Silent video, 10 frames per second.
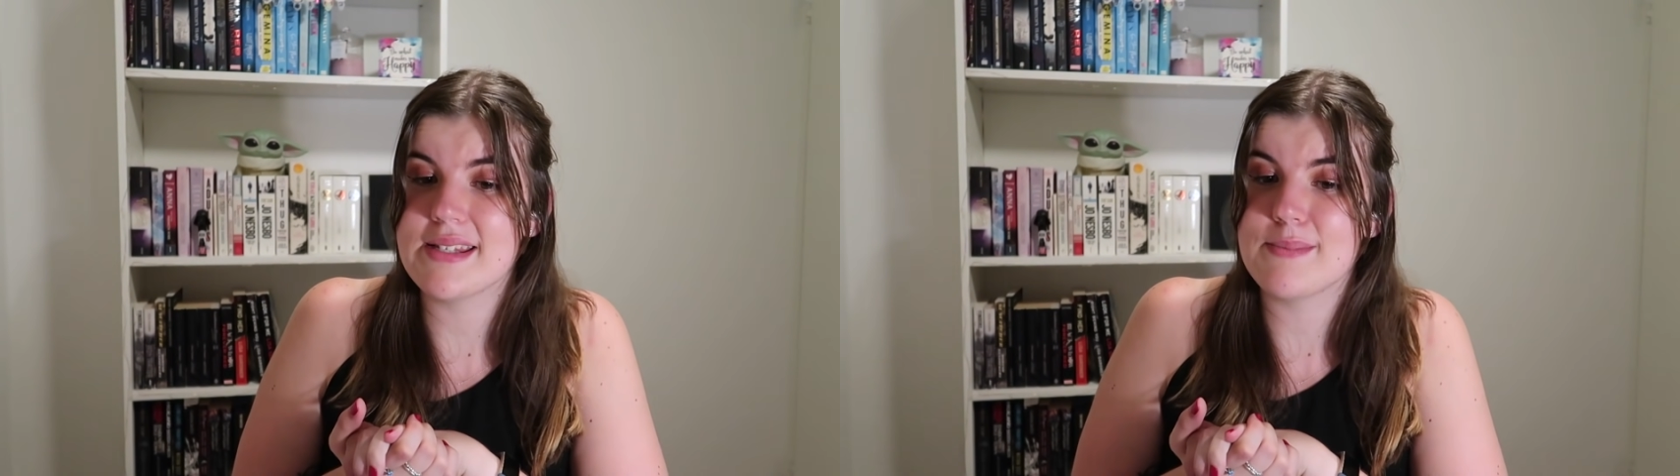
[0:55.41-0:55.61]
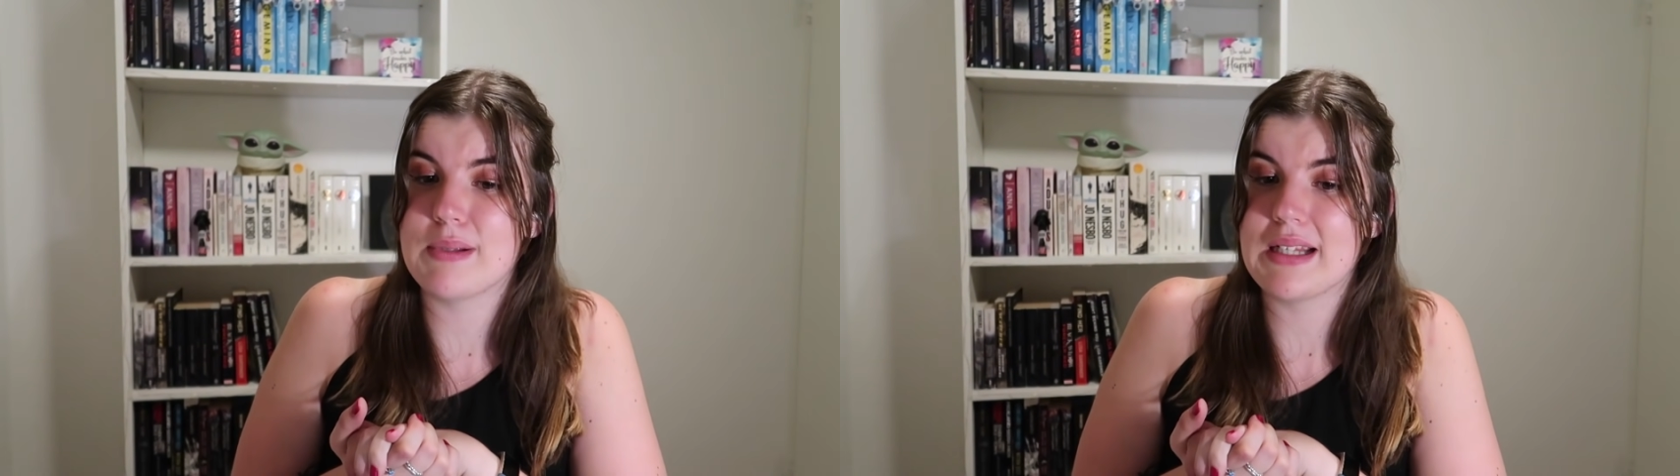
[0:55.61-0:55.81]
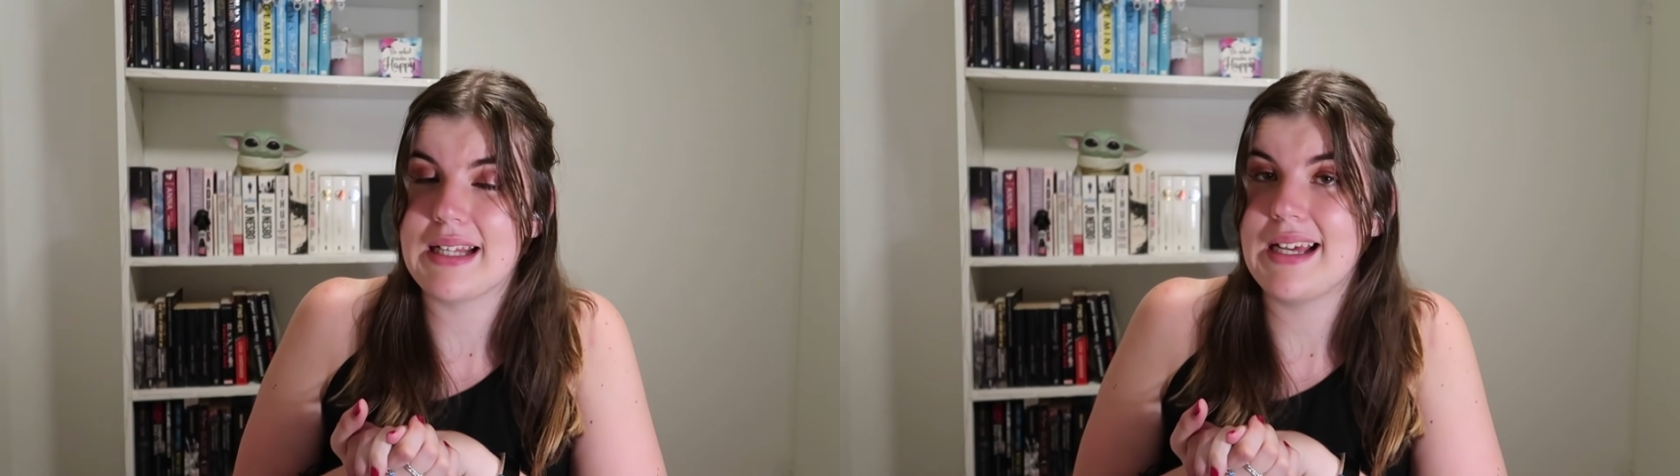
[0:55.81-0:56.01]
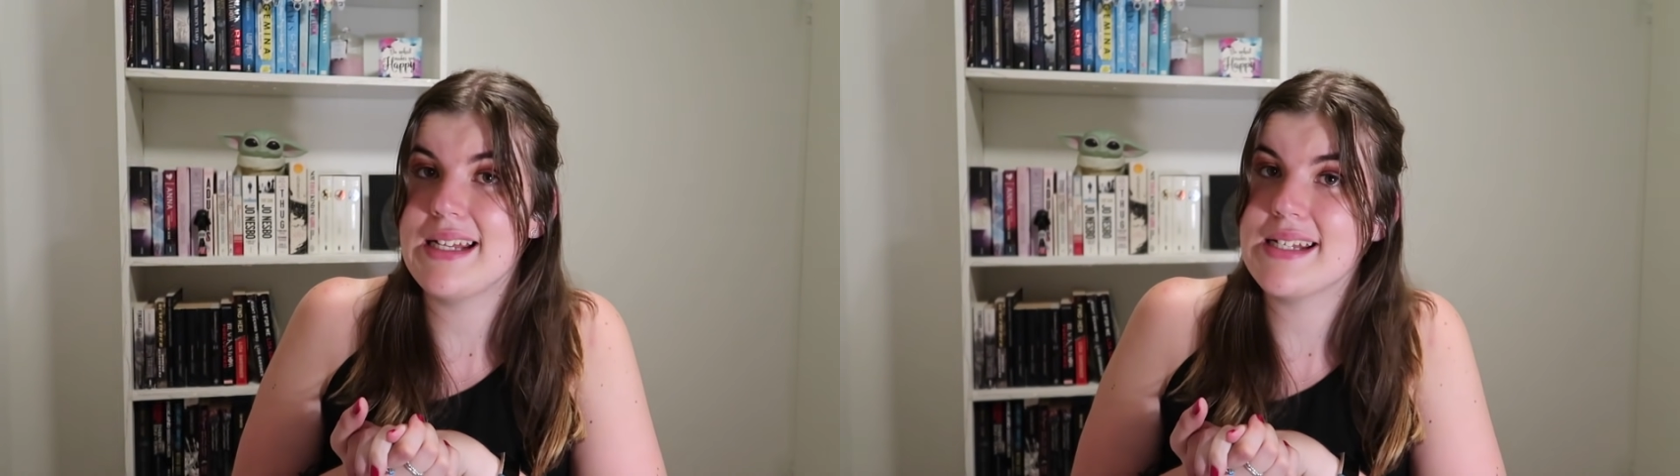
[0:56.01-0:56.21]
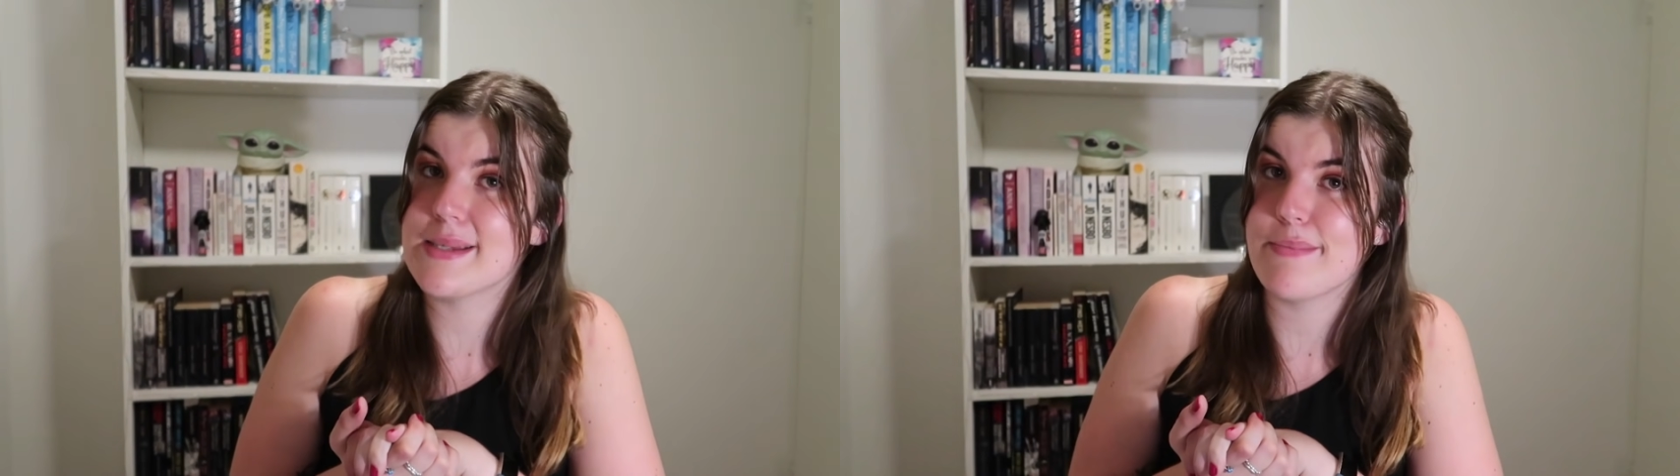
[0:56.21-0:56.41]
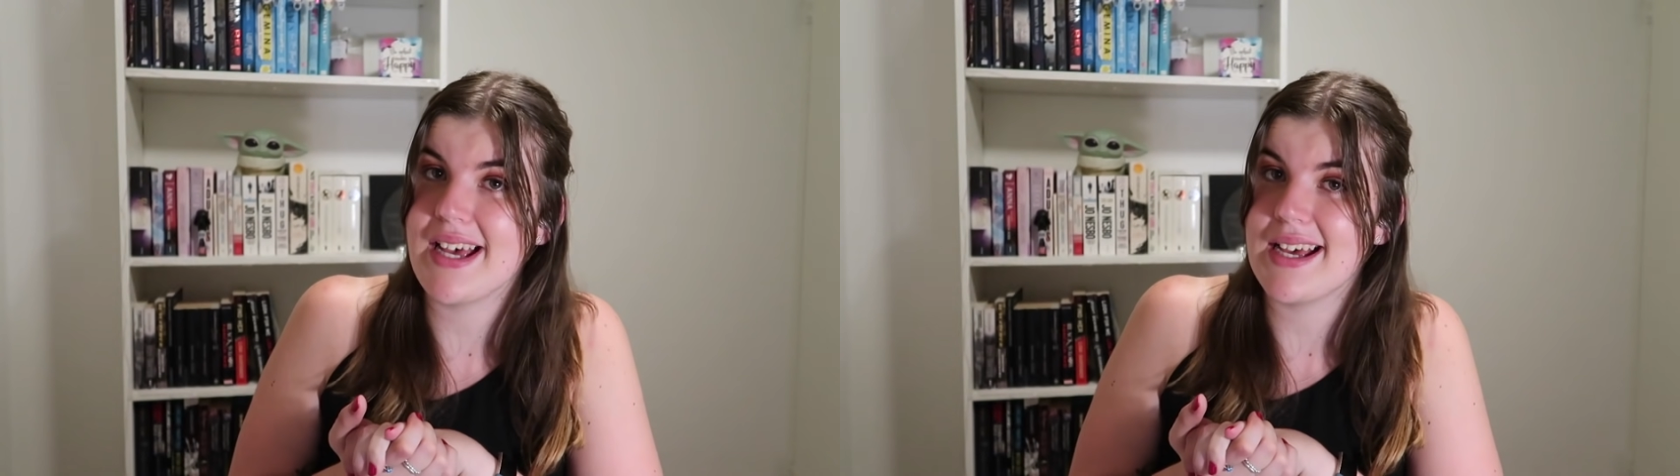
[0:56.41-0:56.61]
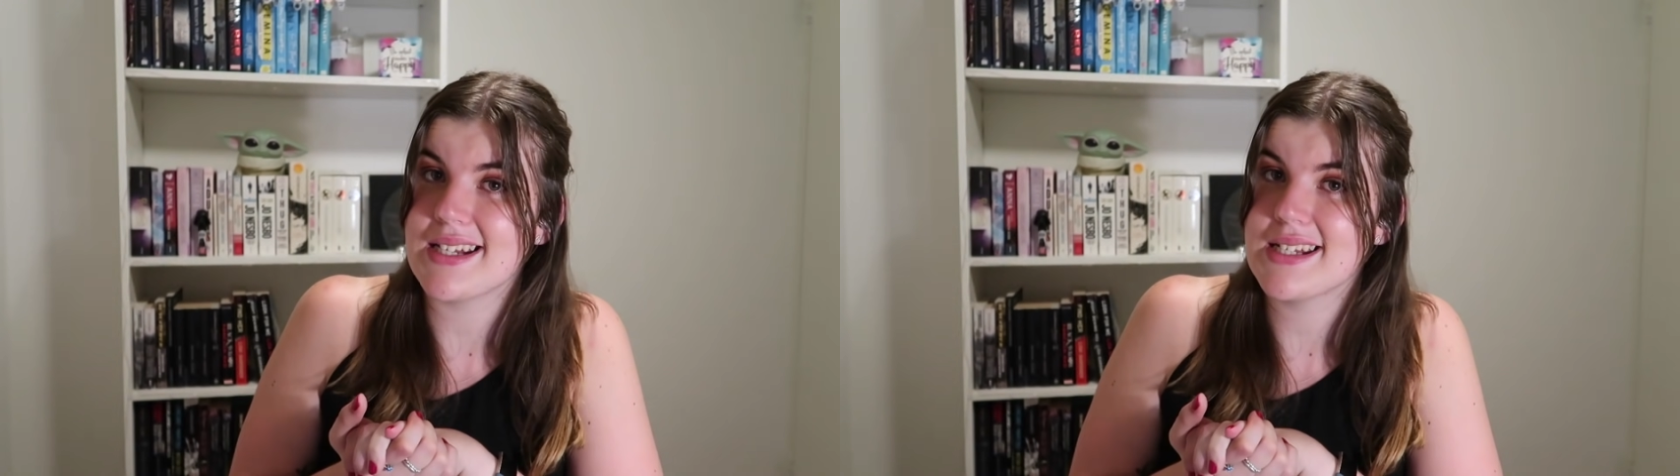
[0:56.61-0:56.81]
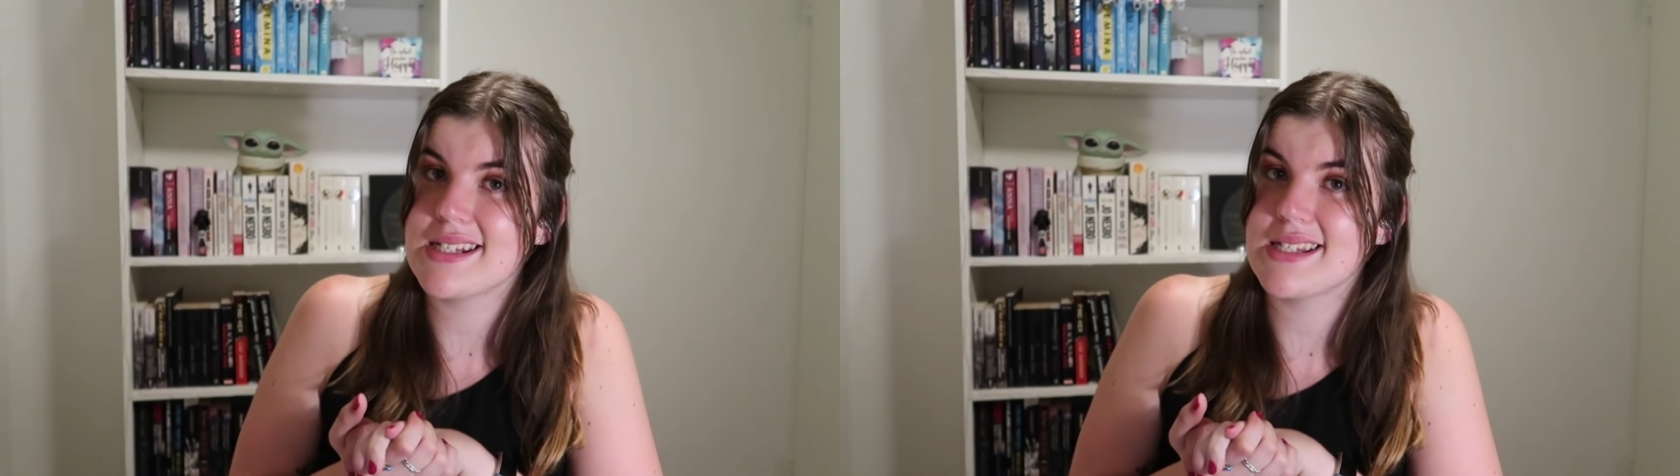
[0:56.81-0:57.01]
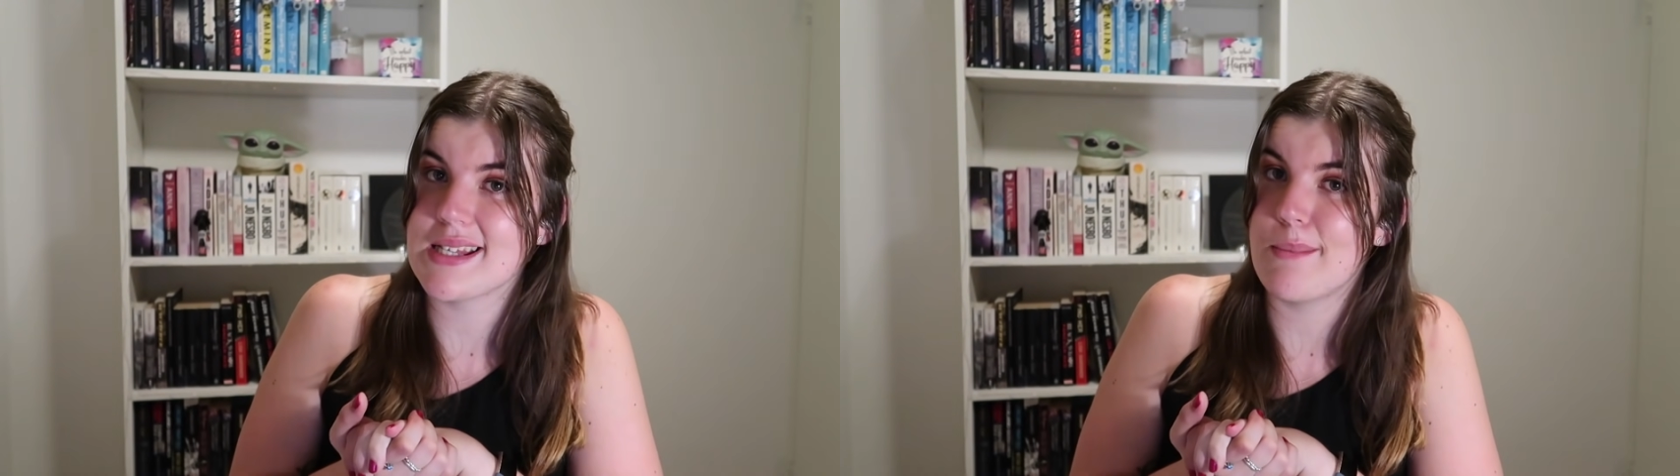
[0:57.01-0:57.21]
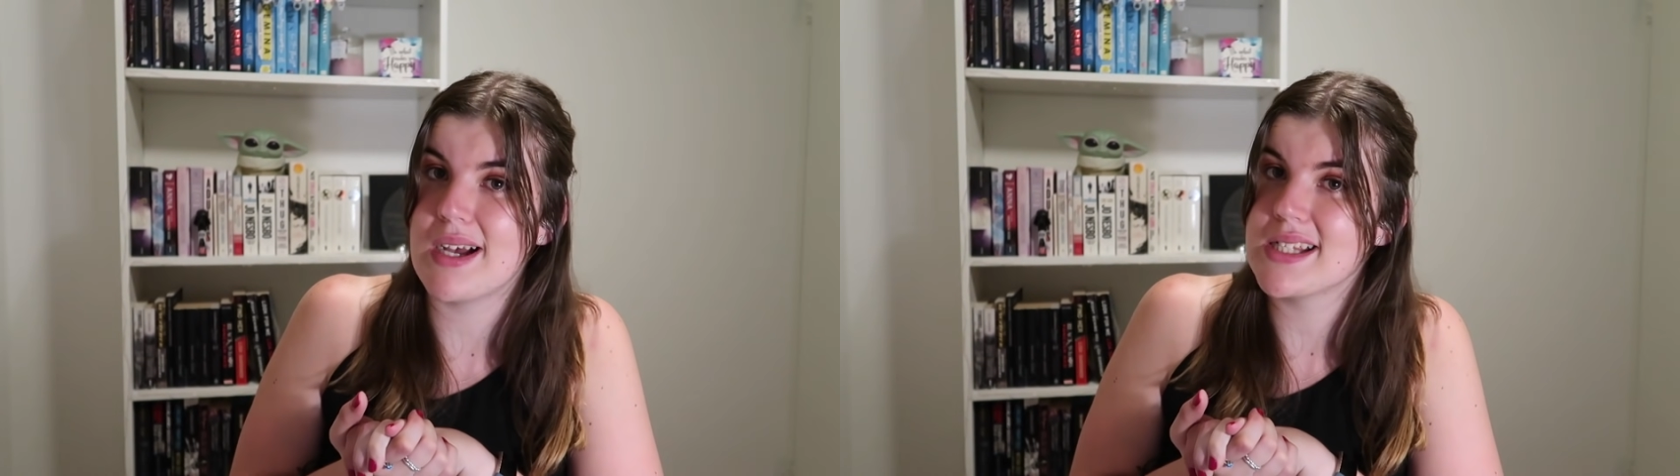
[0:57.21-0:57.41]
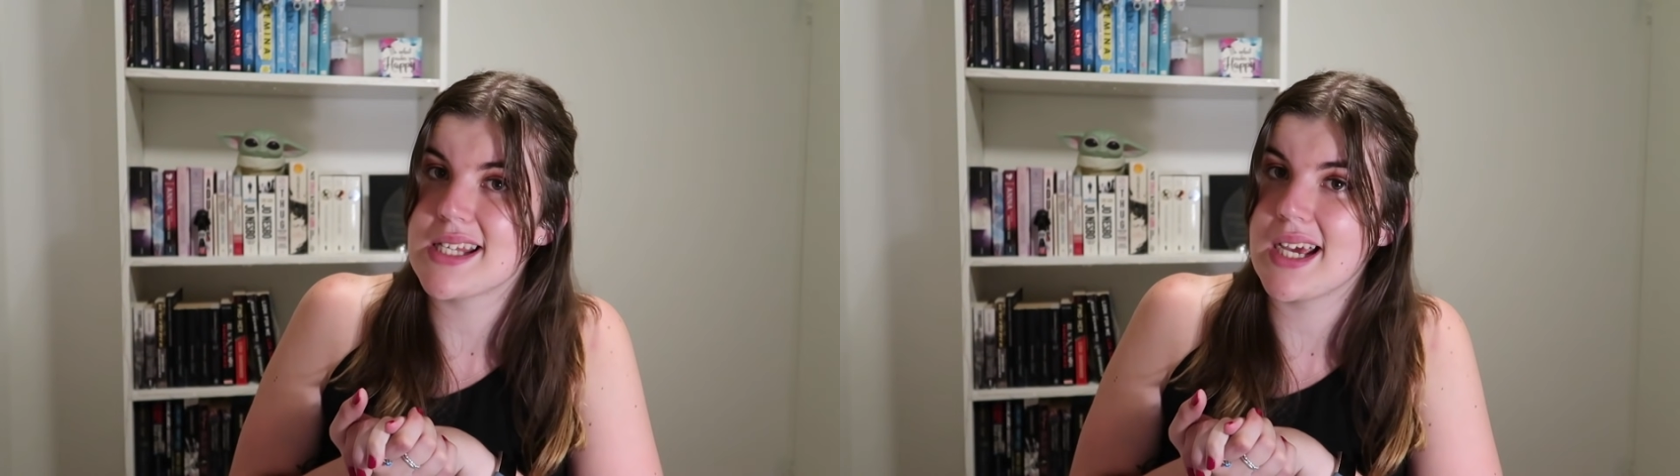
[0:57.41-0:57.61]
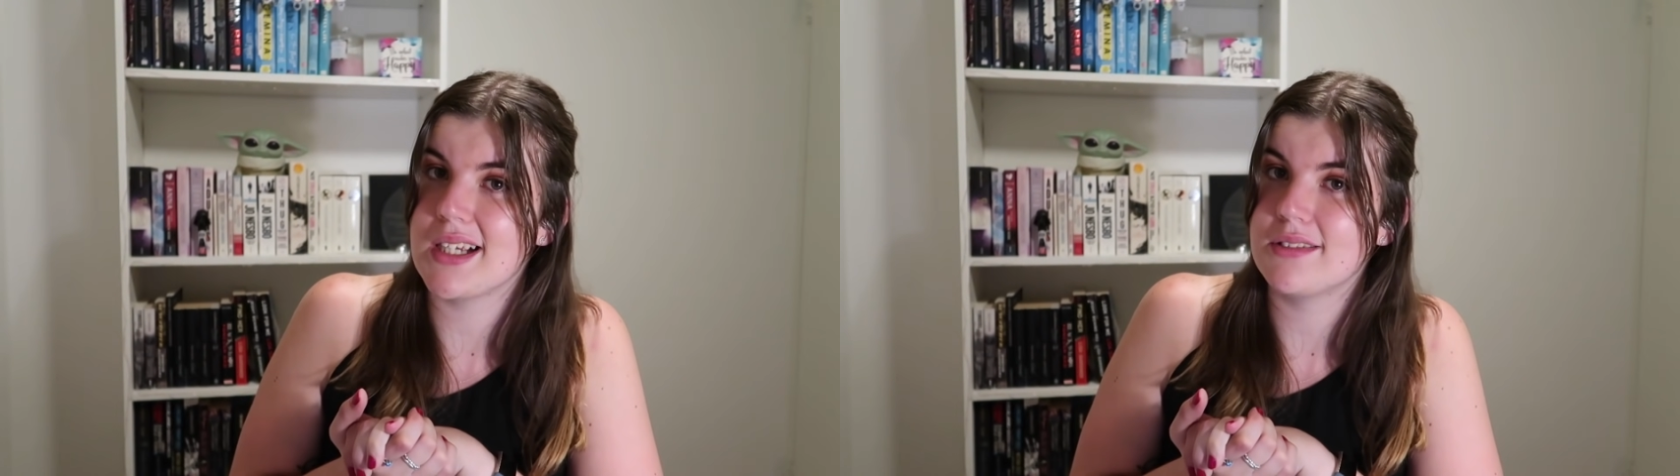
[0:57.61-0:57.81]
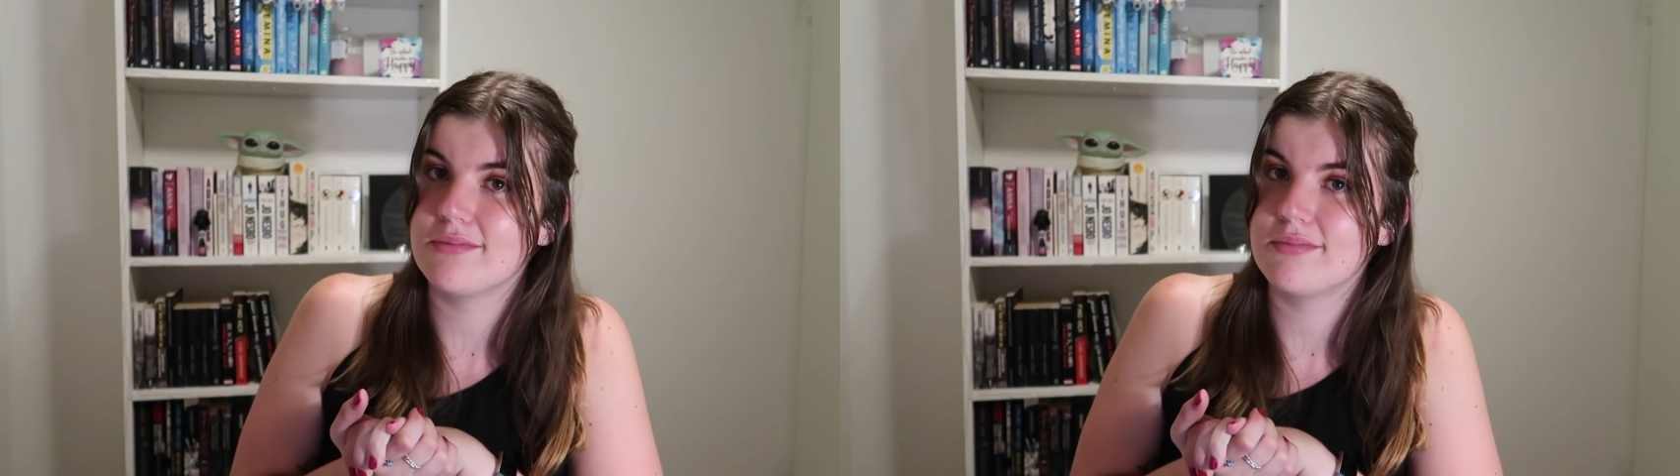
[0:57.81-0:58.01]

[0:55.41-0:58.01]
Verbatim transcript: as blind as a bat, some might say.